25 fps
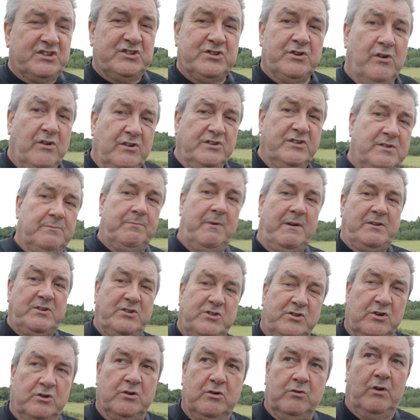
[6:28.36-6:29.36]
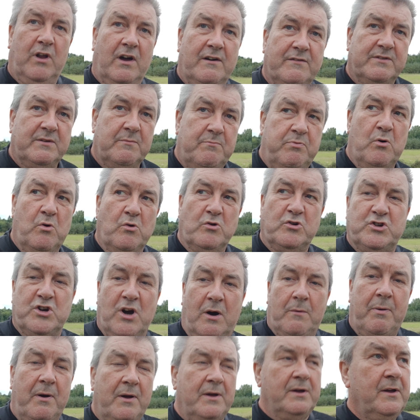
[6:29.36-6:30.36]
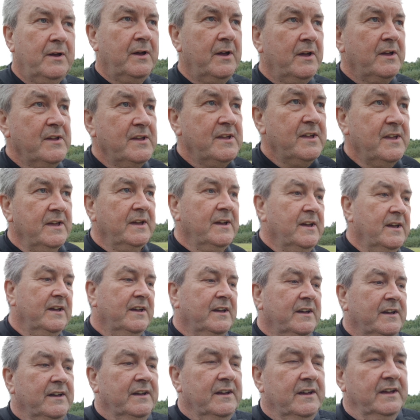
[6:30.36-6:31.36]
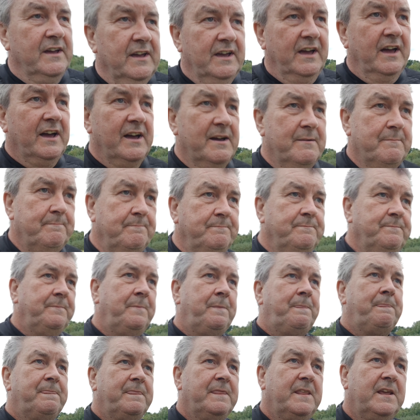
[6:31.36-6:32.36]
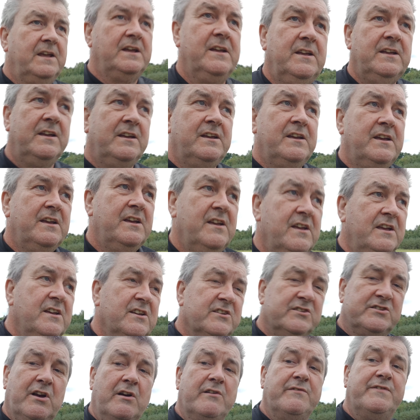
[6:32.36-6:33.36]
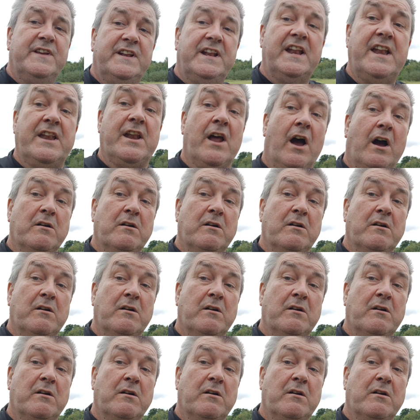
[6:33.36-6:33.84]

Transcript: signs that have been stuck all over the poor shop. So if you didn't know,